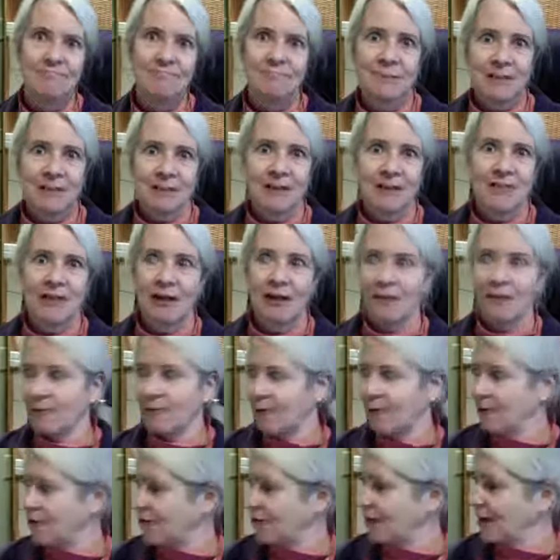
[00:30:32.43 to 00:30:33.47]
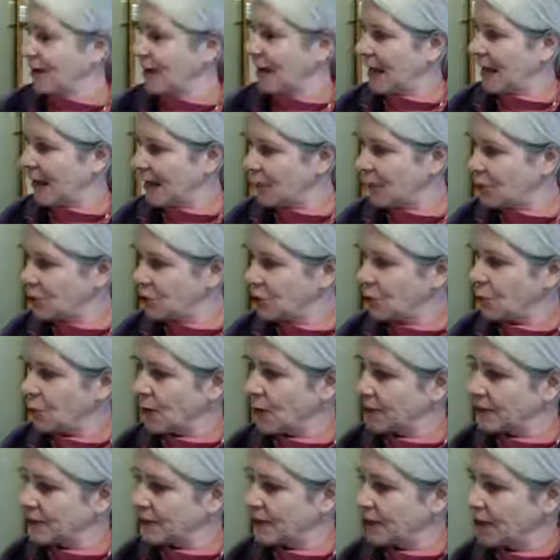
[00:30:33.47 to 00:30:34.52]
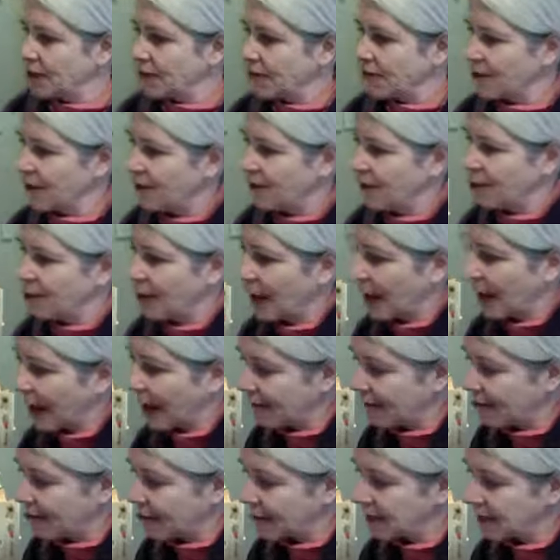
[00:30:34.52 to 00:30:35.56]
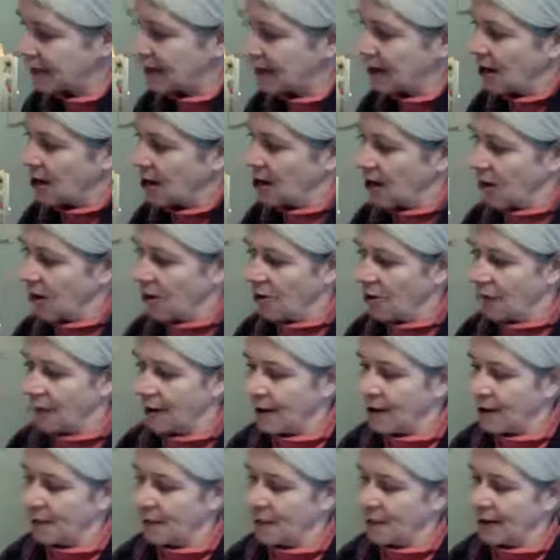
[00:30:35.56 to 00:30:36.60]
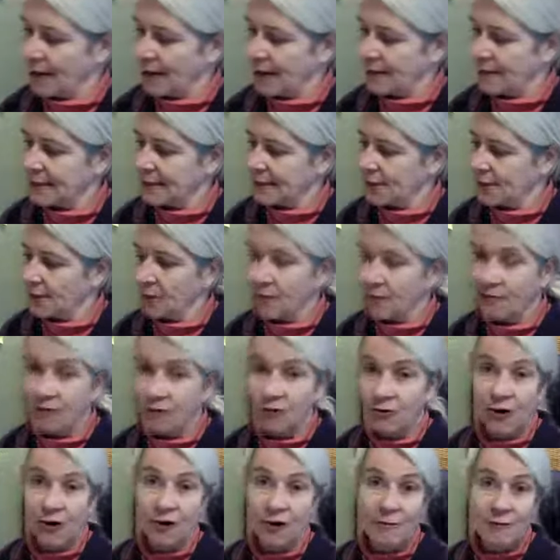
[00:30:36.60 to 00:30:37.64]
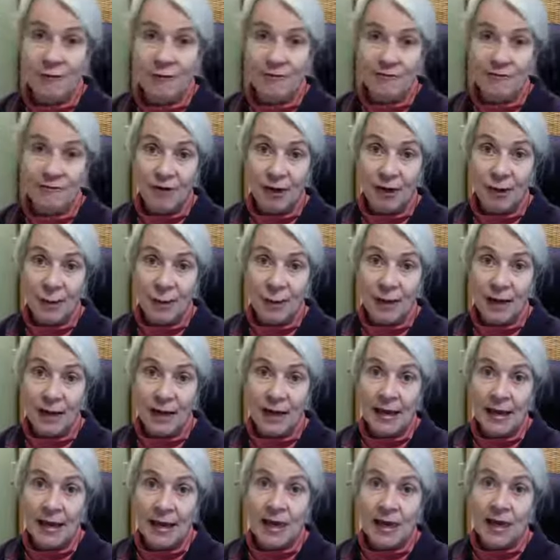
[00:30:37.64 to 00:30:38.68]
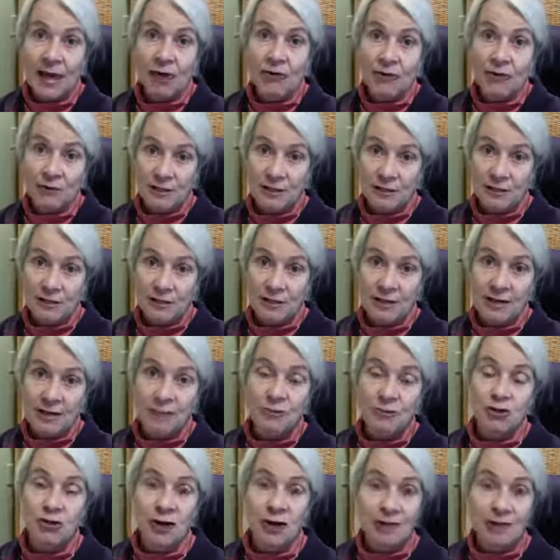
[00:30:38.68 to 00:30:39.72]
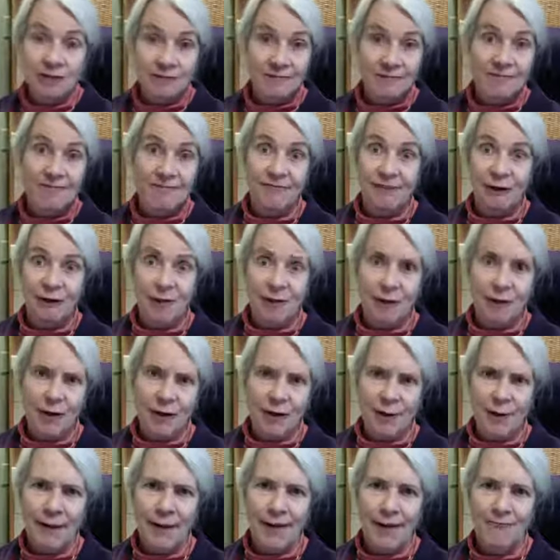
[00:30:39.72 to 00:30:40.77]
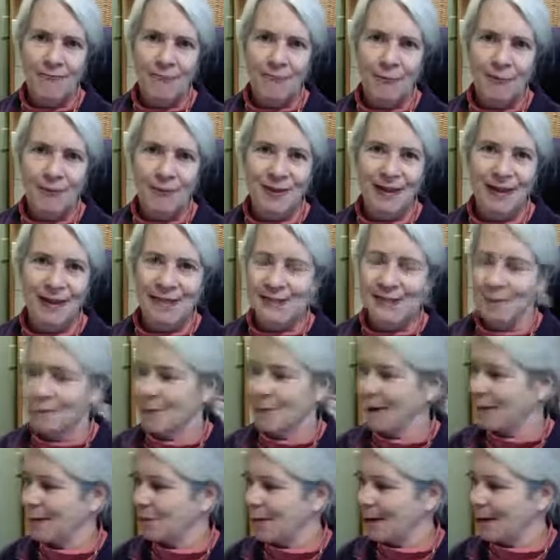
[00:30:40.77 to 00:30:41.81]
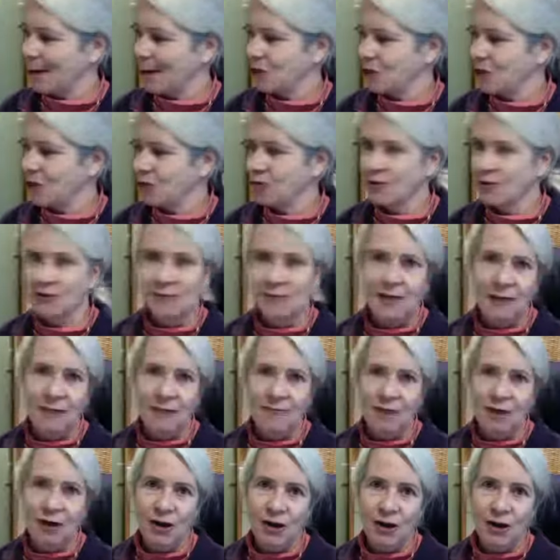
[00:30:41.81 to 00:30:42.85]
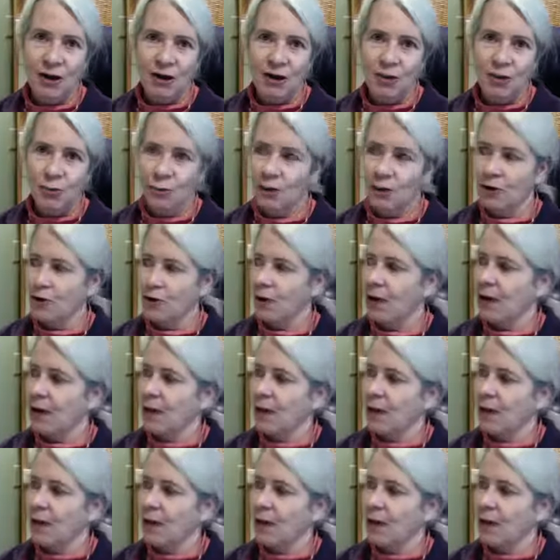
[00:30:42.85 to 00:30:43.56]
It's already 3:30, and I do want to tell you that if you haven't already read, or if you're not already following Kristen, I'm trying to figure out how I can forward that to my page, Kristen. I've got it on Twitter,